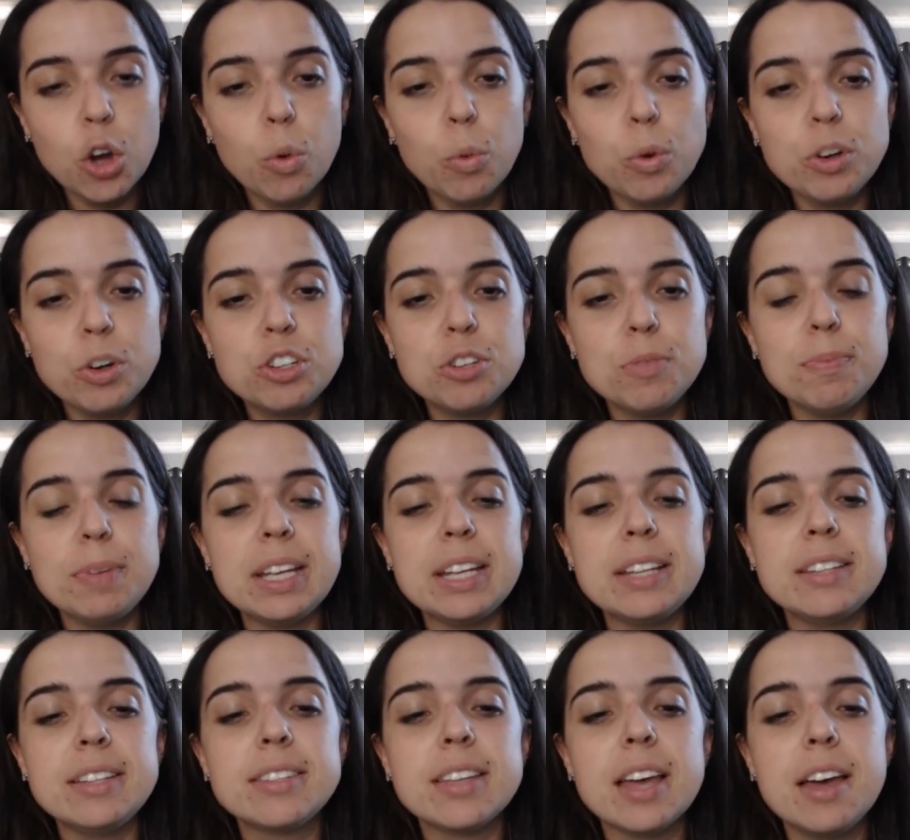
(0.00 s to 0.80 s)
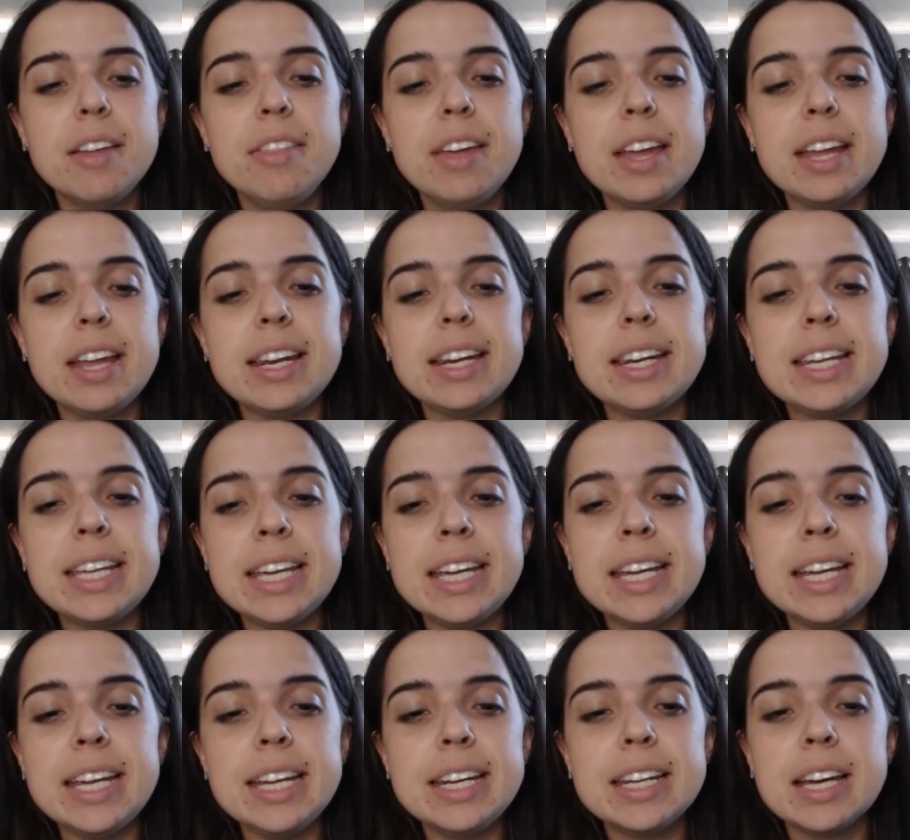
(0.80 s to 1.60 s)
which means they
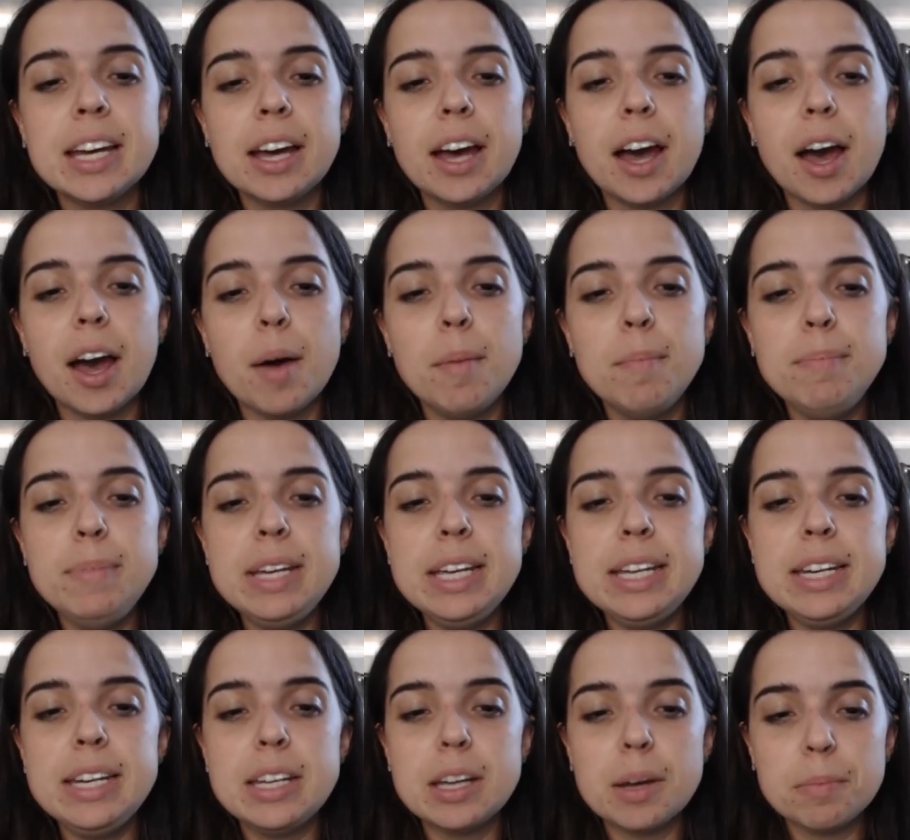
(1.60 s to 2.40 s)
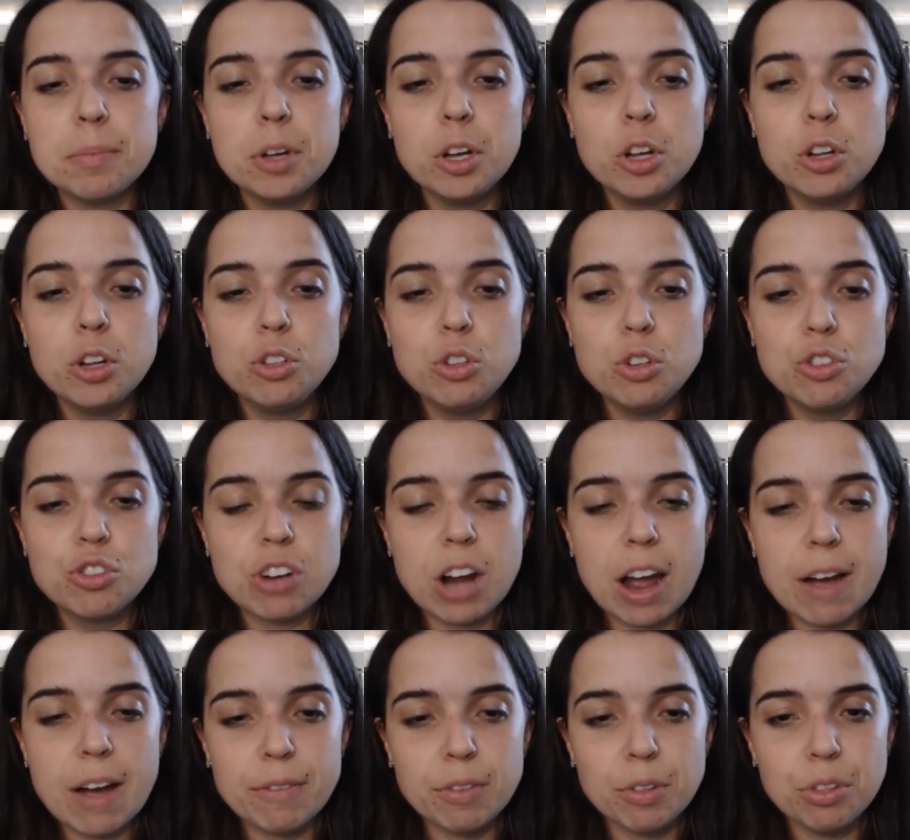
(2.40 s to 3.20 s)
need a medium to
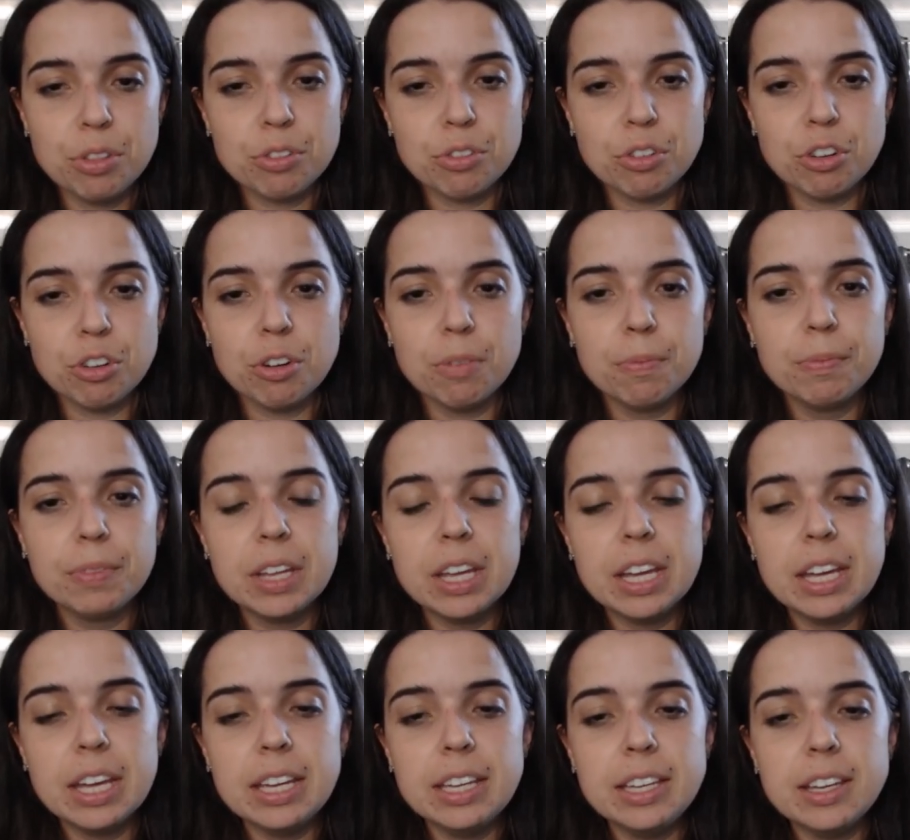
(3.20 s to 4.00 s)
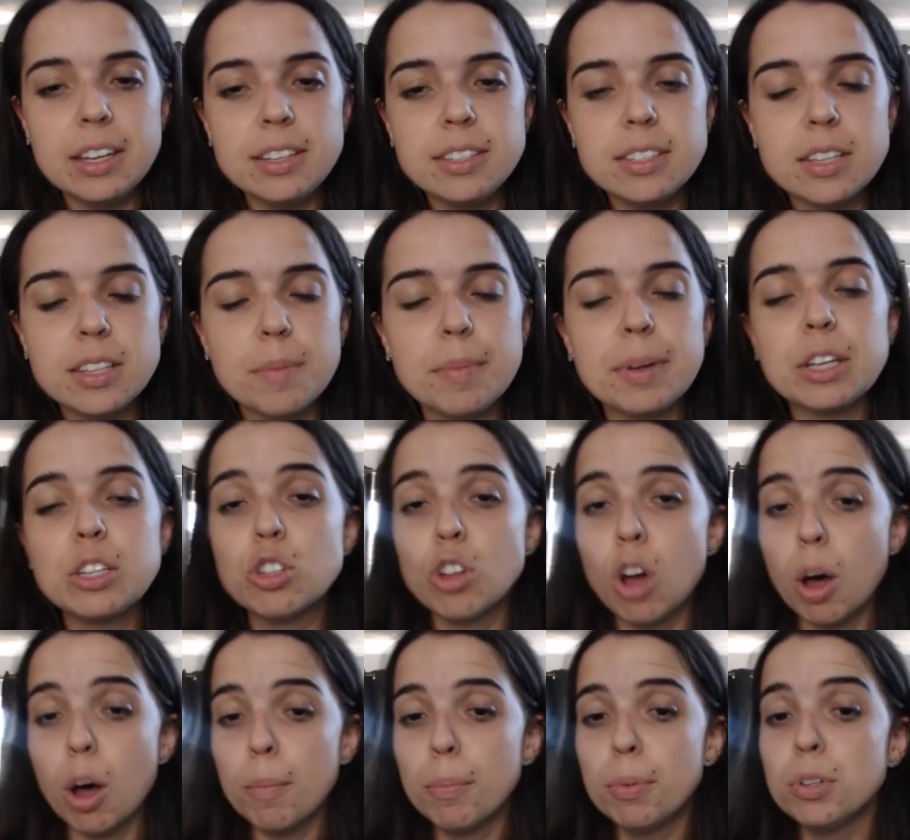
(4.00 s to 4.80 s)
travel through. Here's some
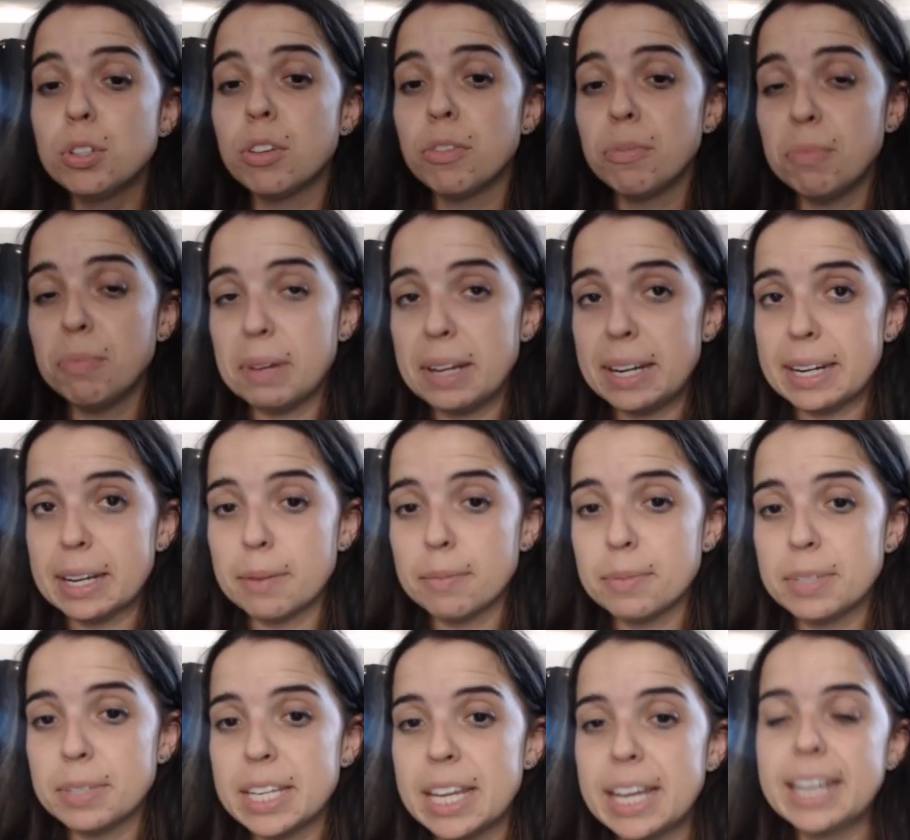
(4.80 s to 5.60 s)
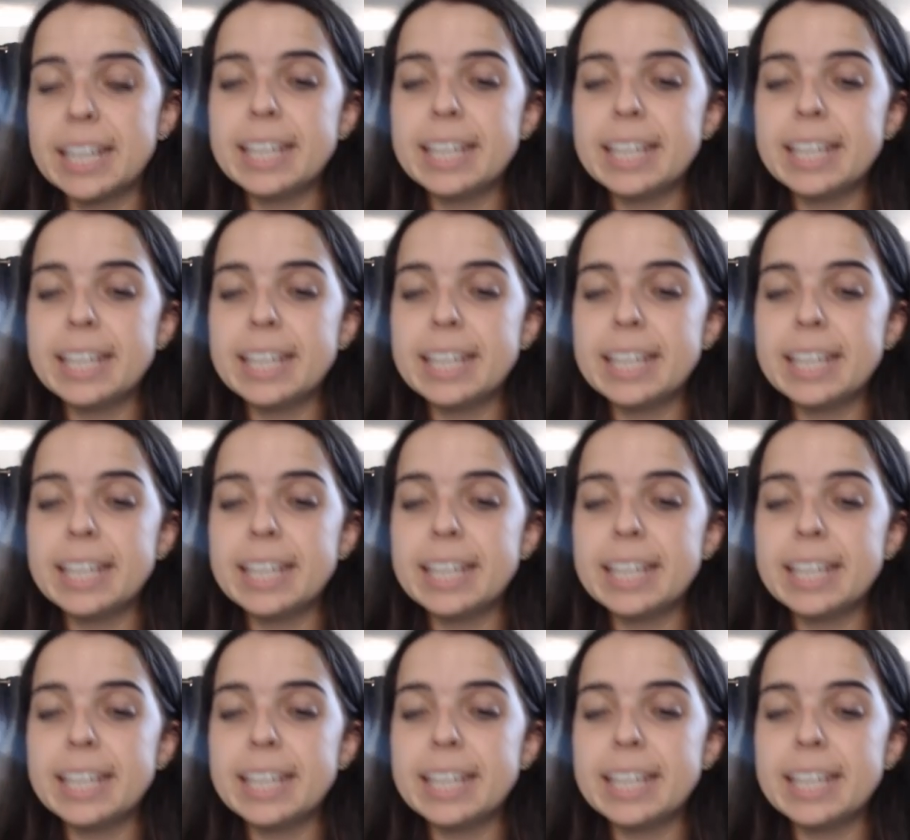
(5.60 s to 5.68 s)
examples of mediums.